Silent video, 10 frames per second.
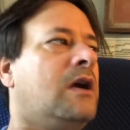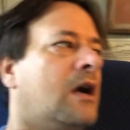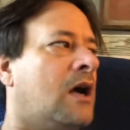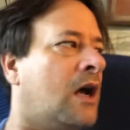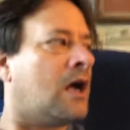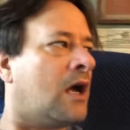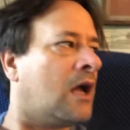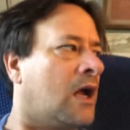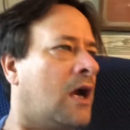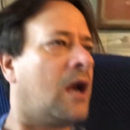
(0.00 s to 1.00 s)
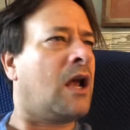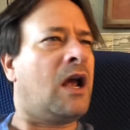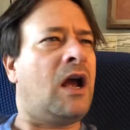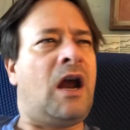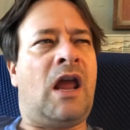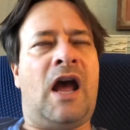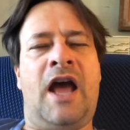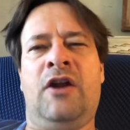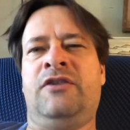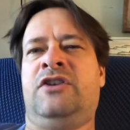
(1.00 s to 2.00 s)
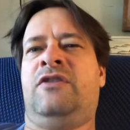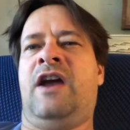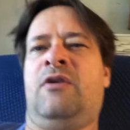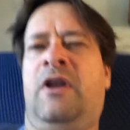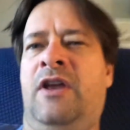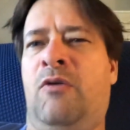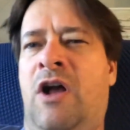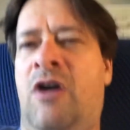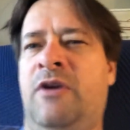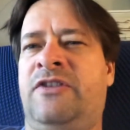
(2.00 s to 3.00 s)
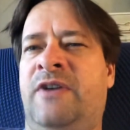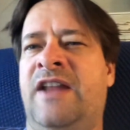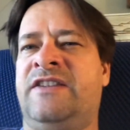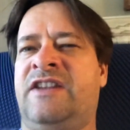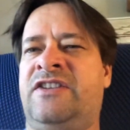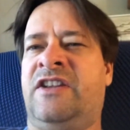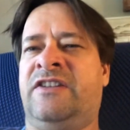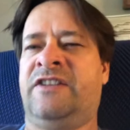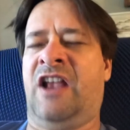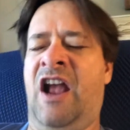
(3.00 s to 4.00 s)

I don't do that really well with transitions.